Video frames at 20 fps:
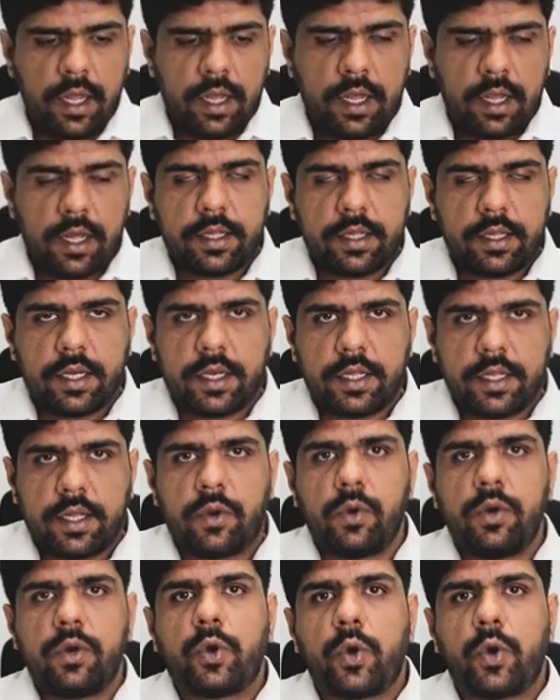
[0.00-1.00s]
uh, the, the
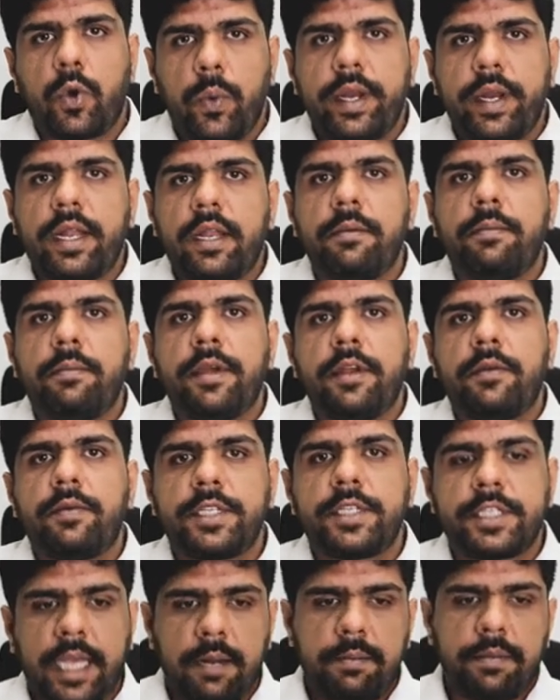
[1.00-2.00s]
whole COVID element,
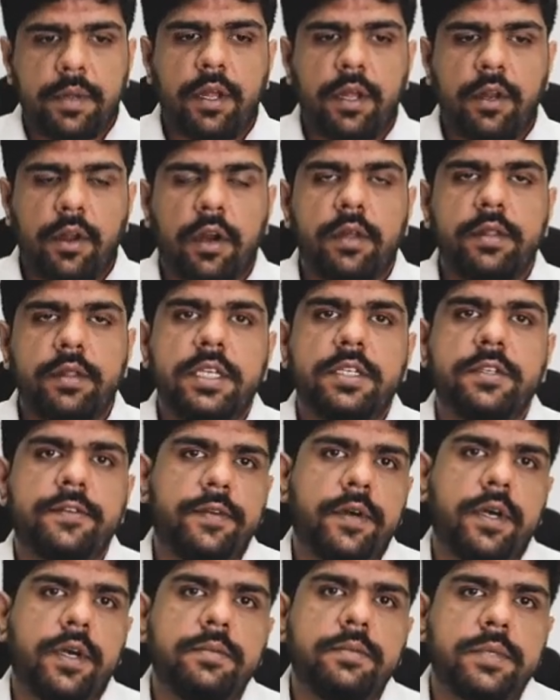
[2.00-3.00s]
which helped a lot of these
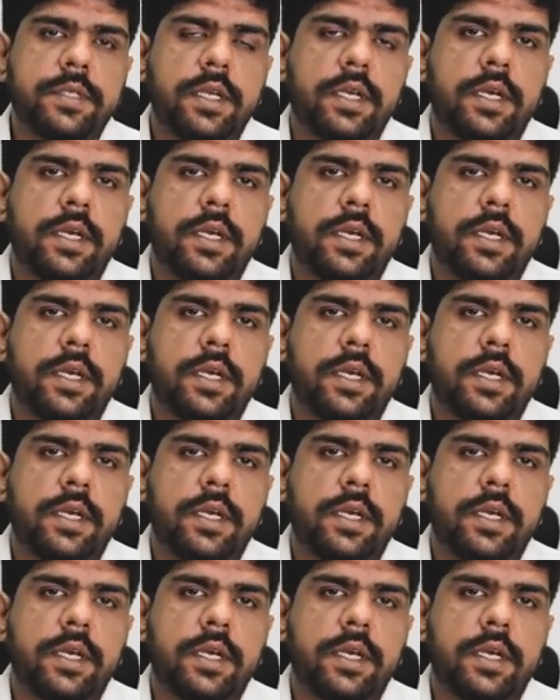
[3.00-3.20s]
firms,